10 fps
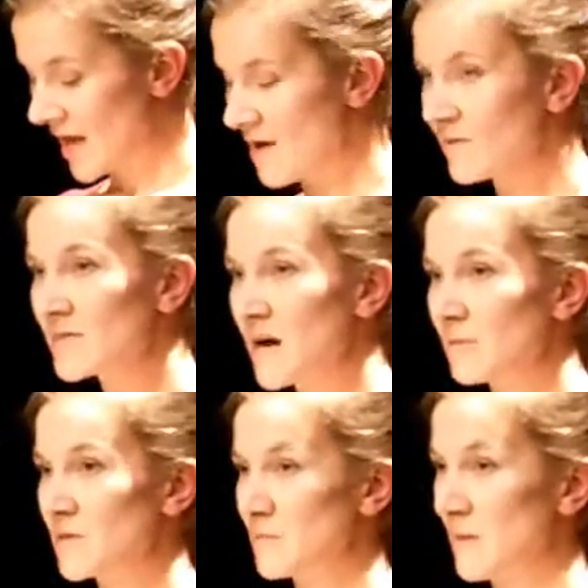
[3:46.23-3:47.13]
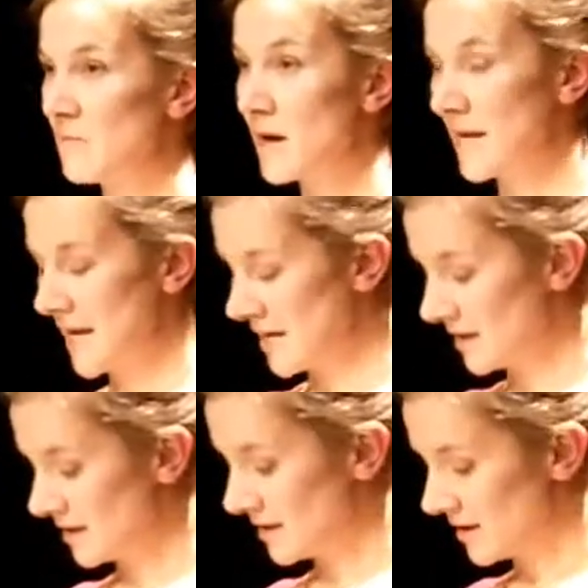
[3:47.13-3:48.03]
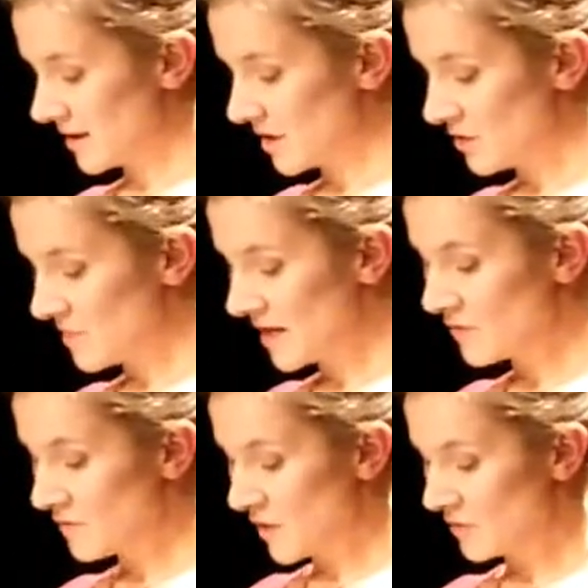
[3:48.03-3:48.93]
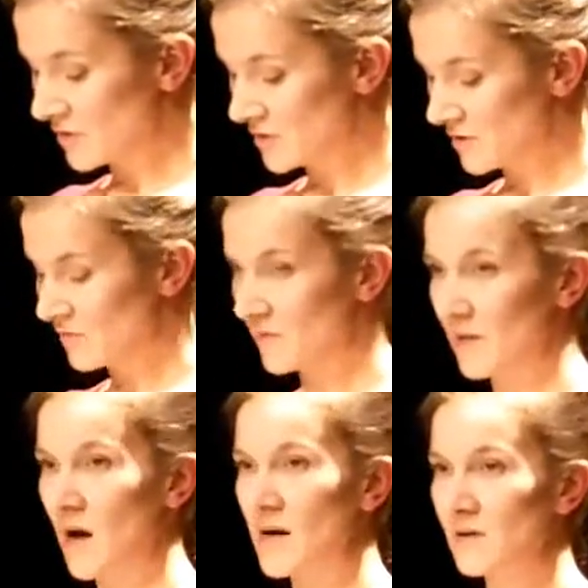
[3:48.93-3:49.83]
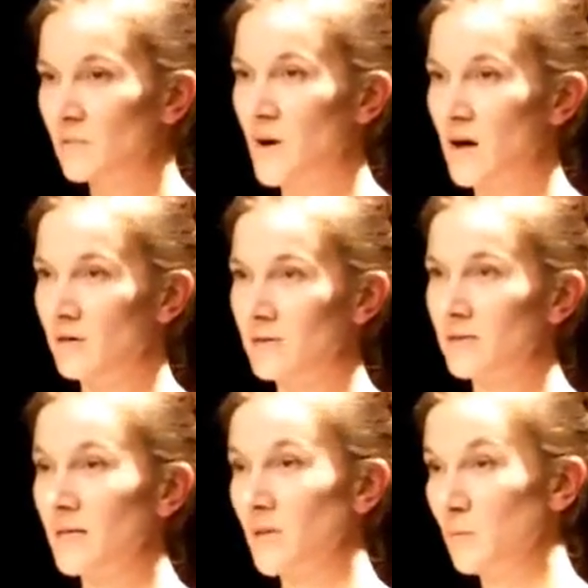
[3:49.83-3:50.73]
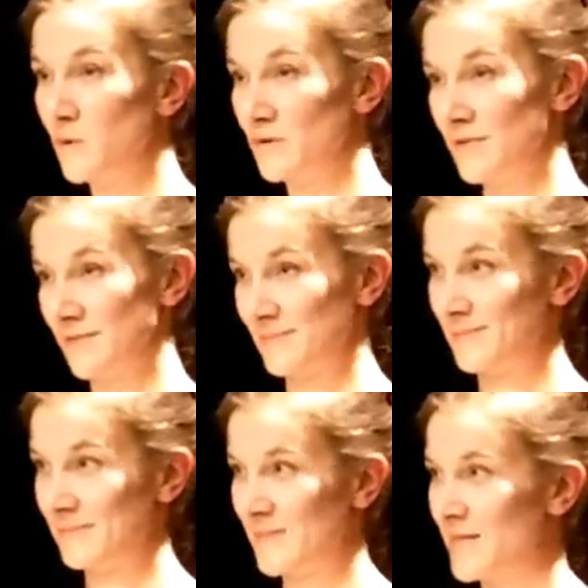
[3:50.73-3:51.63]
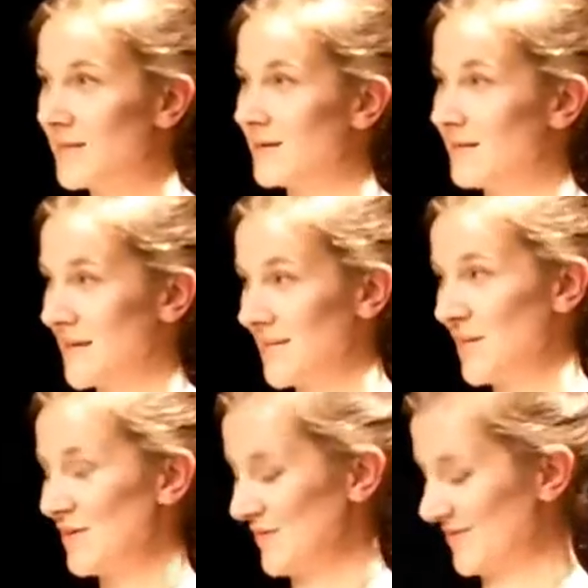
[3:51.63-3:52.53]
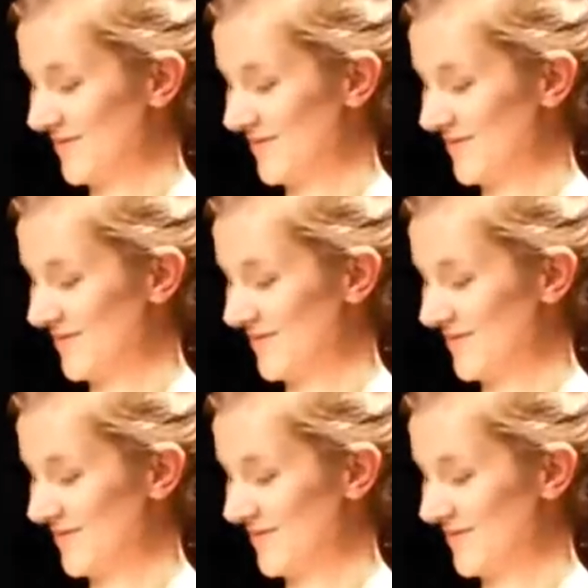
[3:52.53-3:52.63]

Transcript: Every time you spend money, you make a vote for the kind of world that you want. Thank you.